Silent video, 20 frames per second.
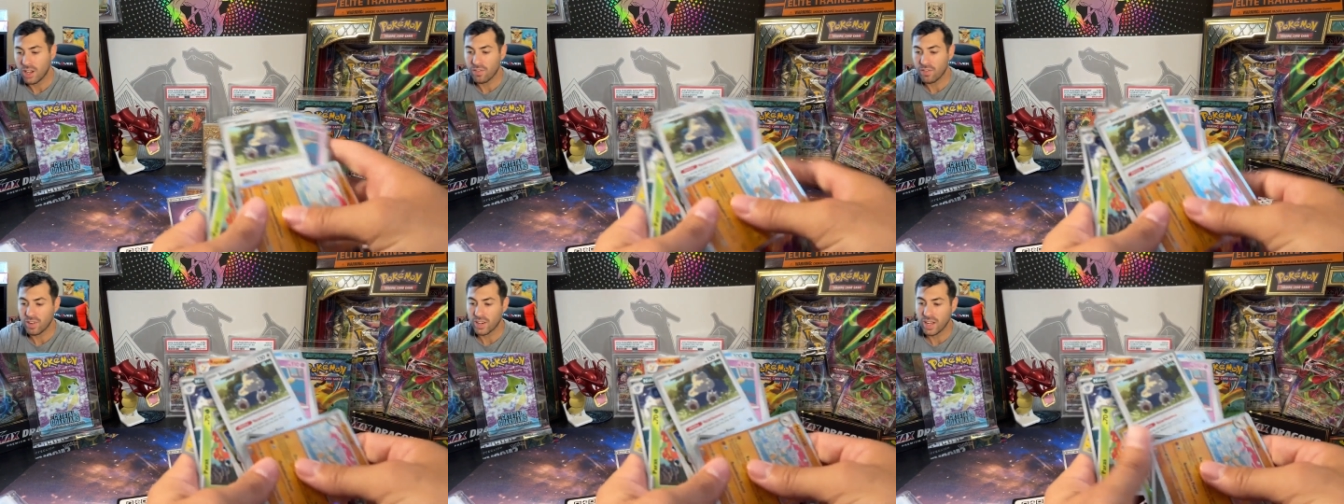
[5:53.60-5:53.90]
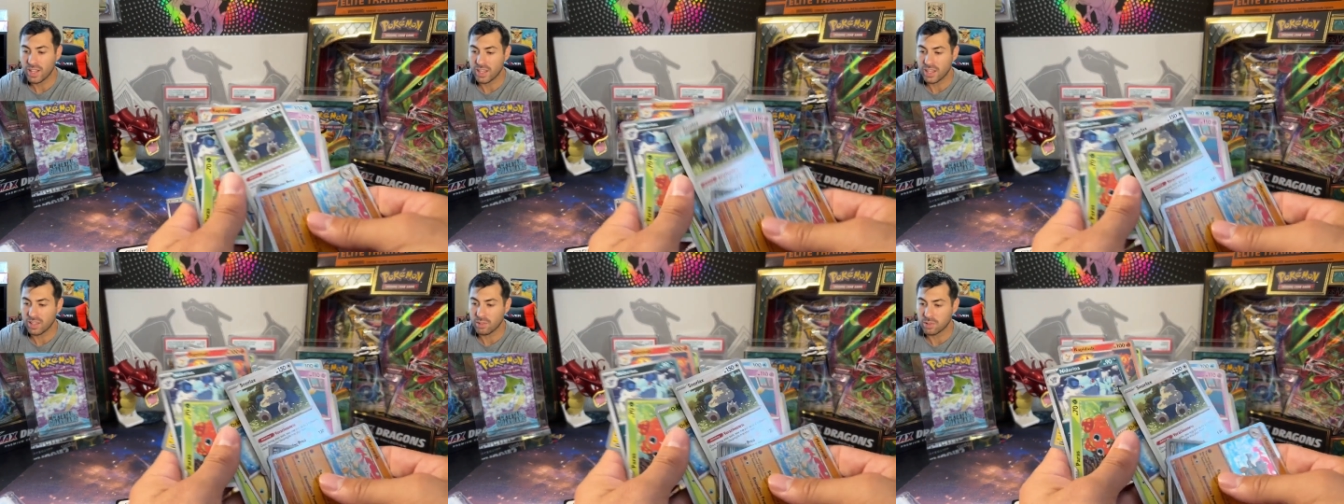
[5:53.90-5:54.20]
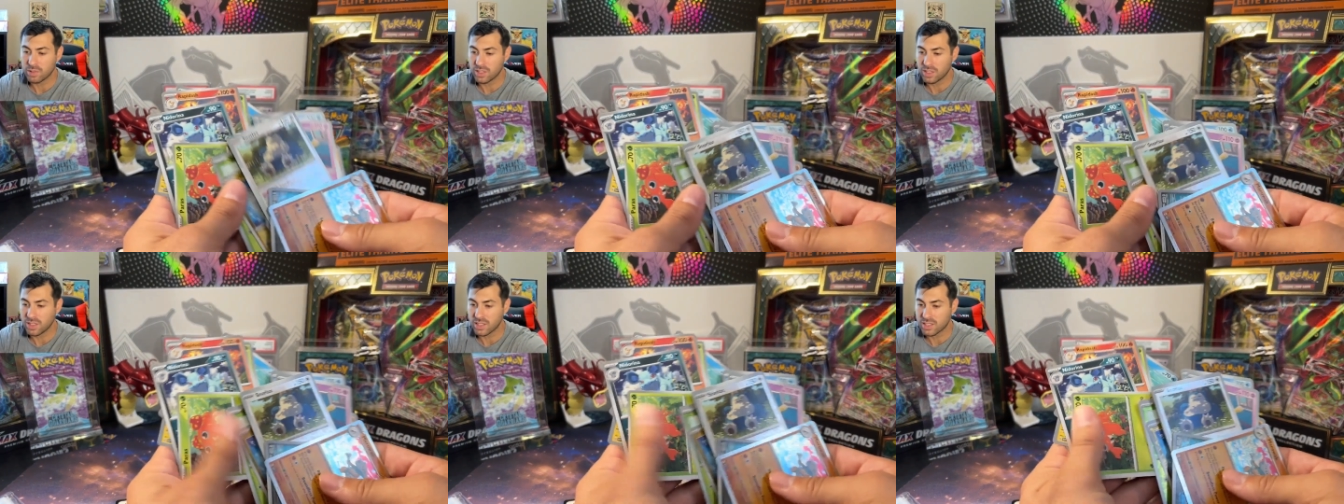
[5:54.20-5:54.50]
I forgot that it
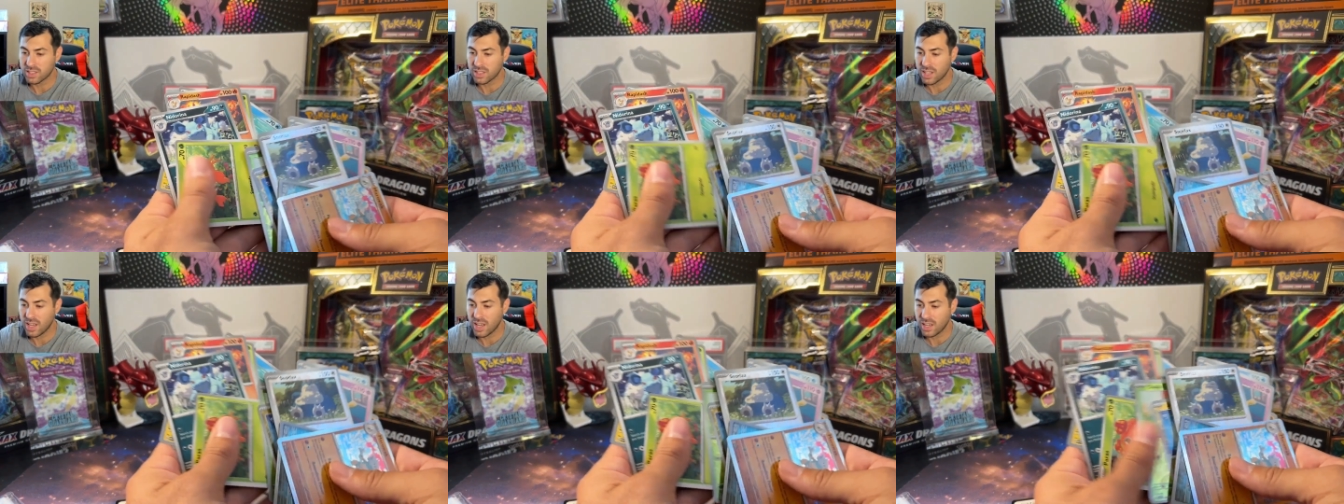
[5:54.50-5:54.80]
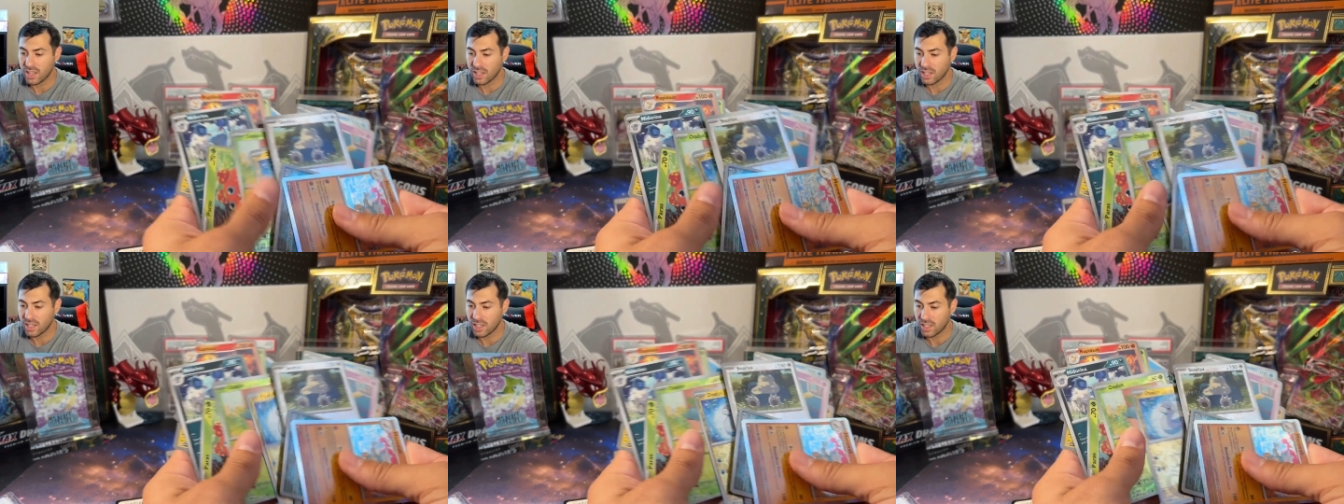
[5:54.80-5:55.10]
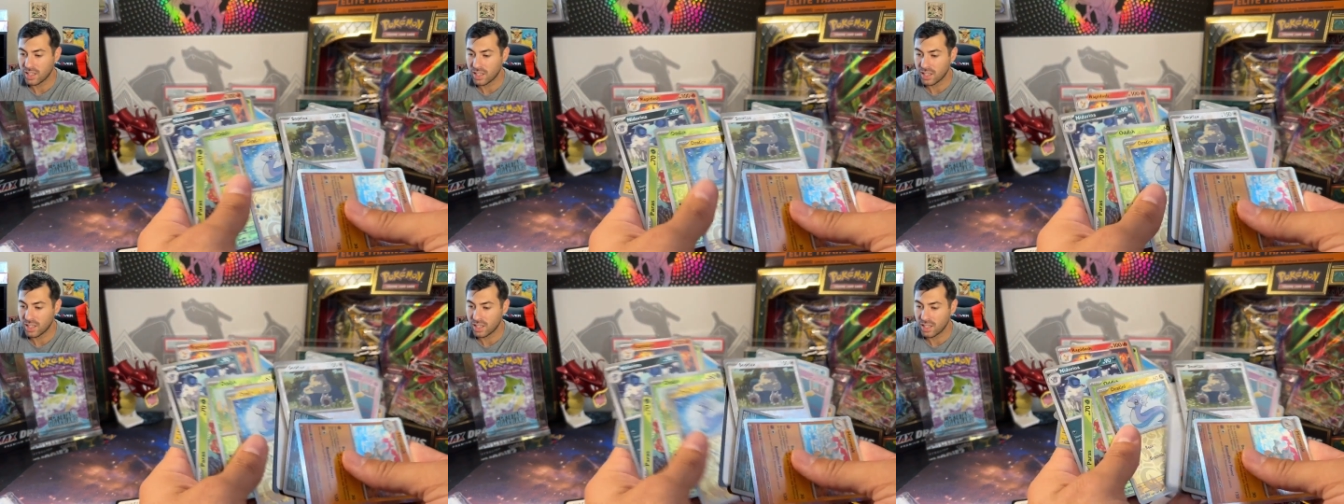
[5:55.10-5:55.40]
was in the set.
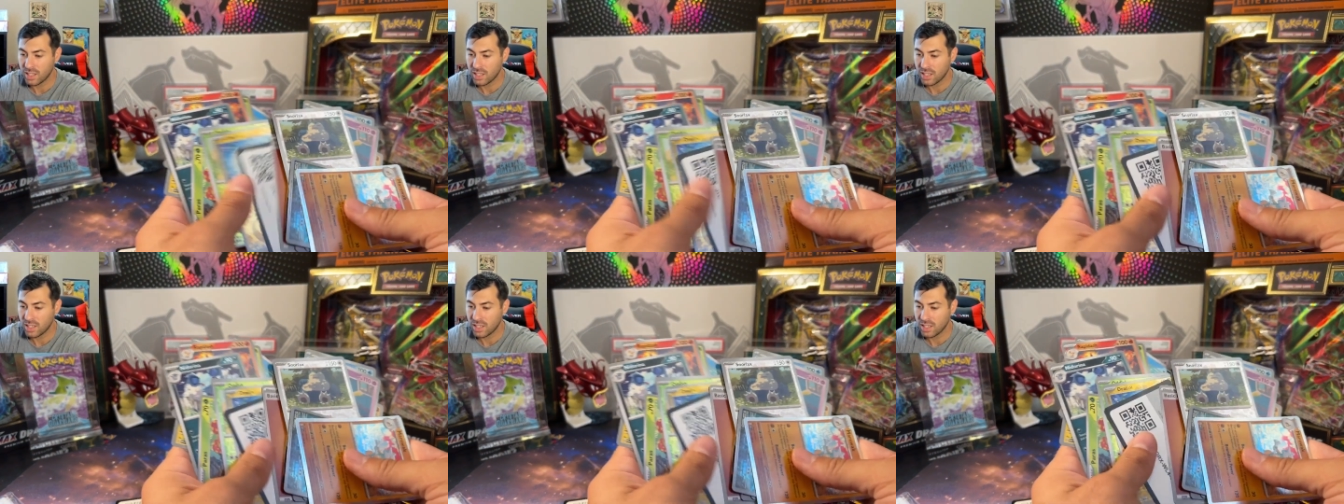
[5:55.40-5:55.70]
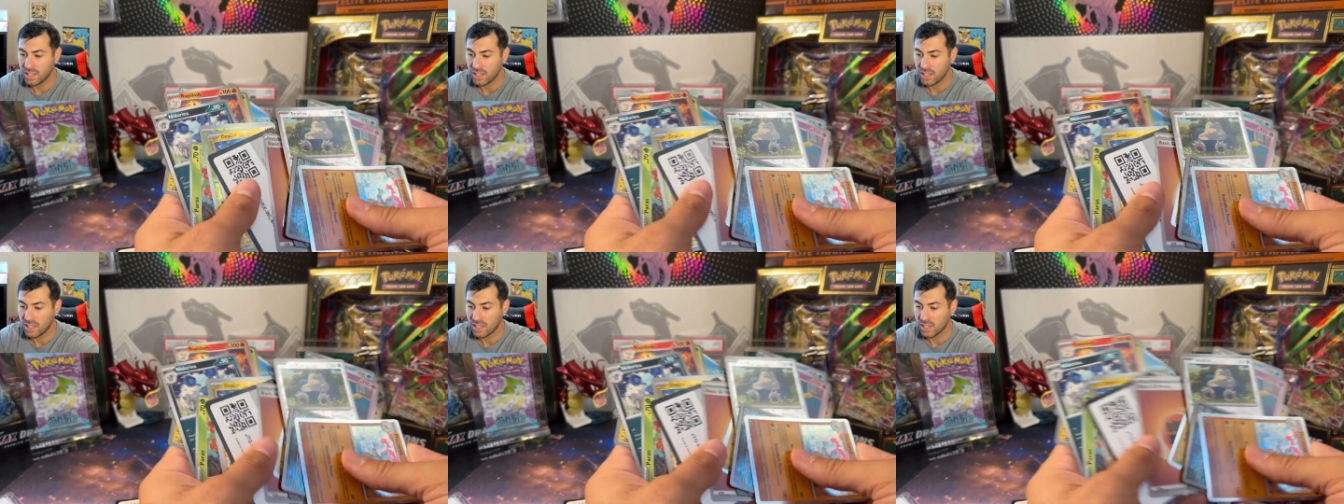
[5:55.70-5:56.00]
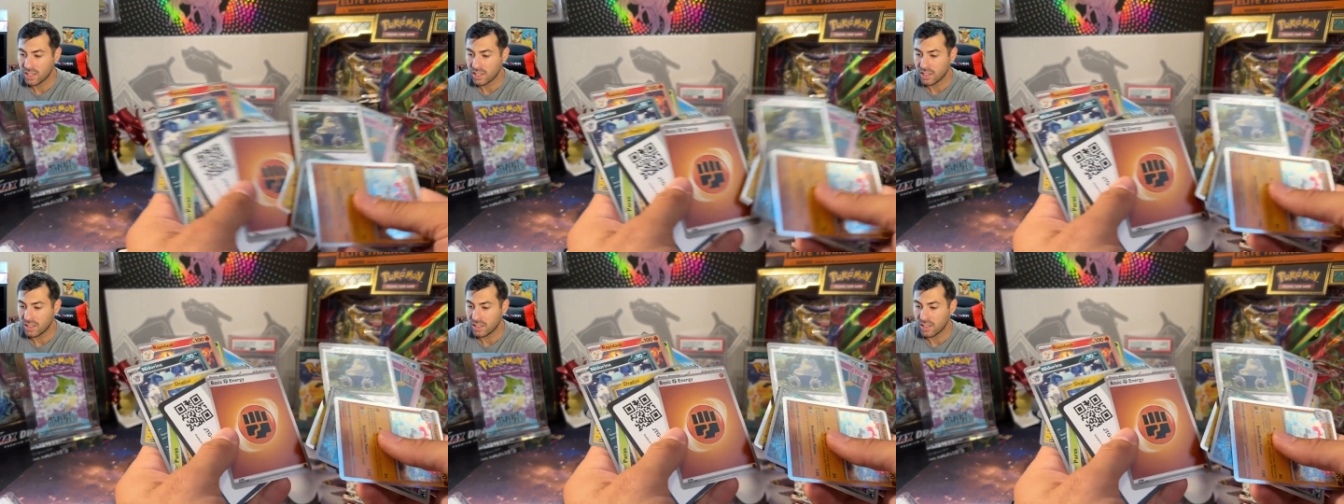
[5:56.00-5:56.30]

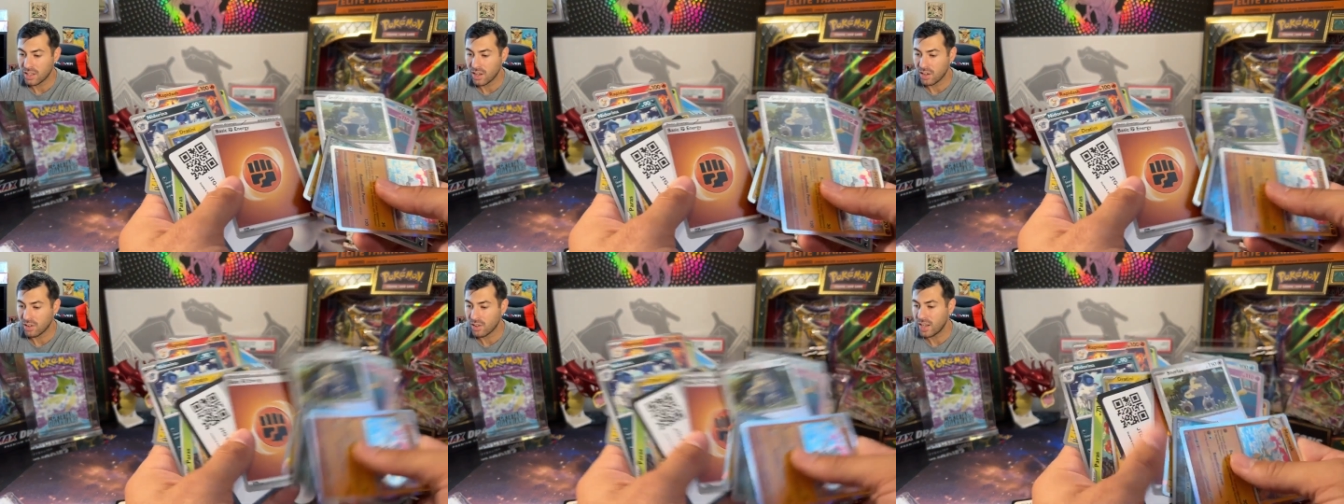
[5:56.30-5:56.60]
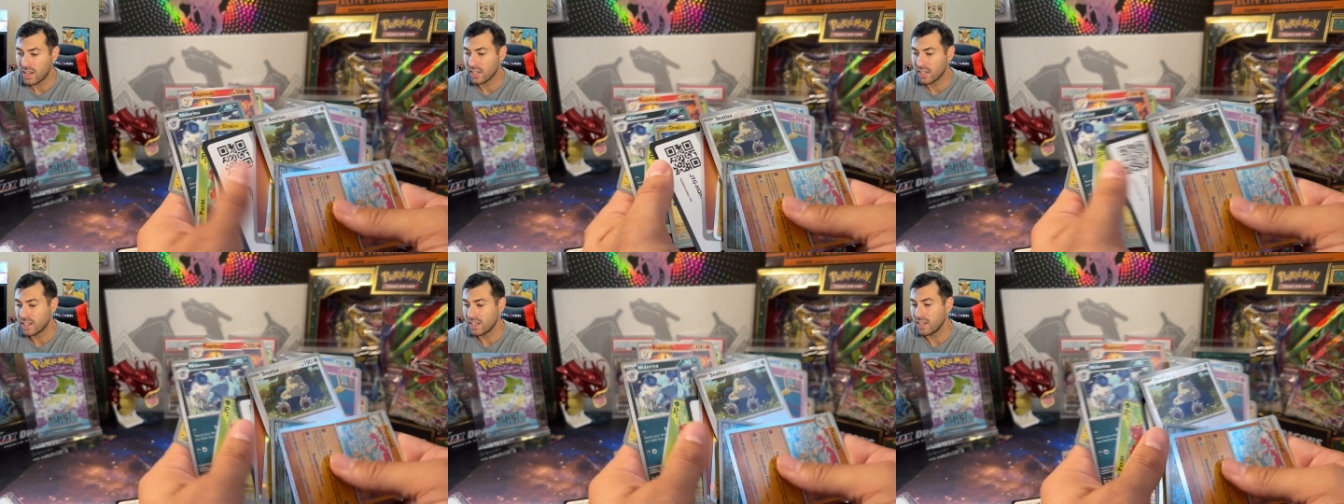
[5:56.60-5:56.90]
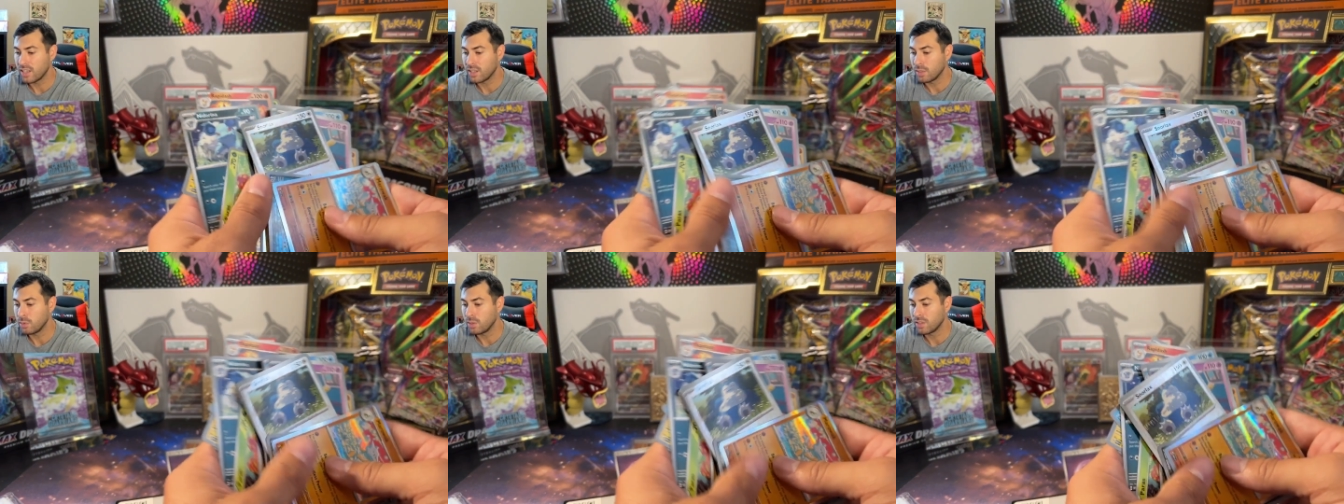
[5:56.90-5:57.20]
No, I didn't get
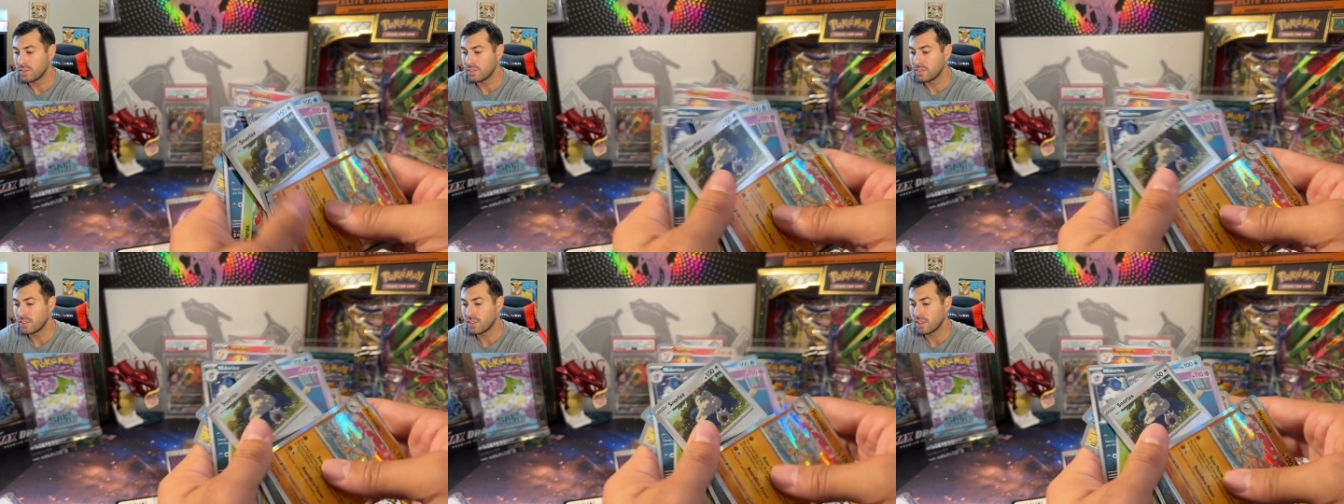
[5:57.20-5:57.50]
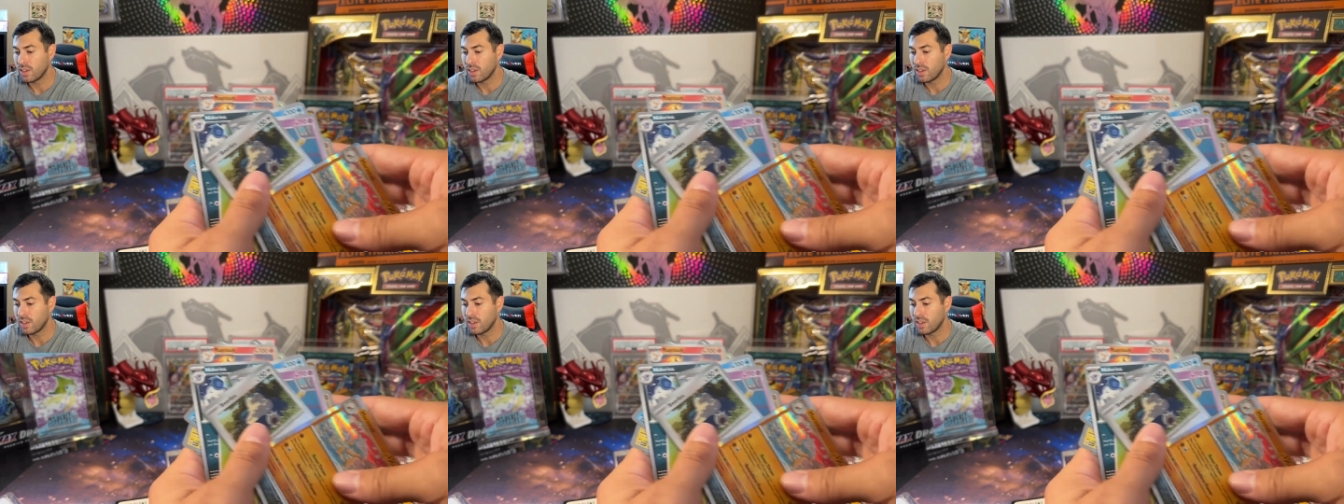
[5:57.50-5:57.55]
another one.